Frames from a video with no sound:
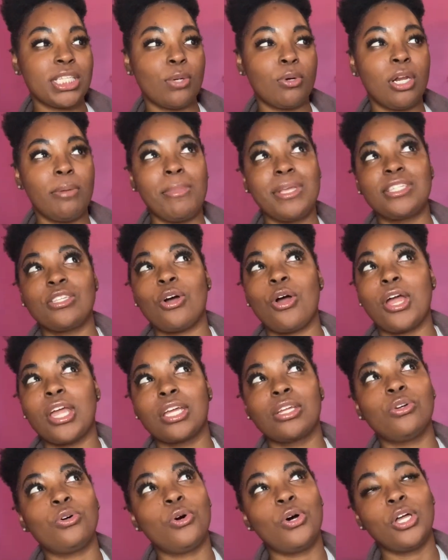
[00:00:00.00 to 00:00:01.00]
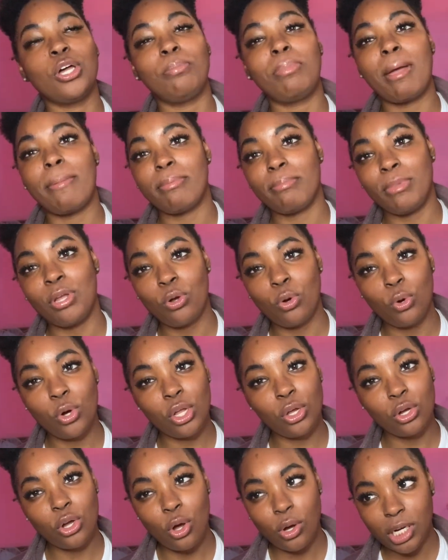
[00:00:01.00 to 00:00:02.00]
I want to mix argan oil, peppermint
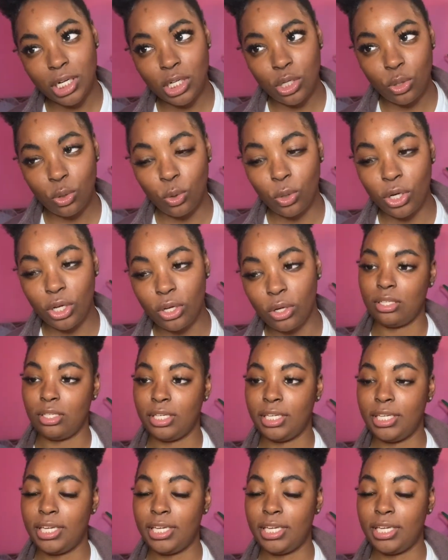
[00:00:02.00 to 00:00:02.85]
oil, coconut oil,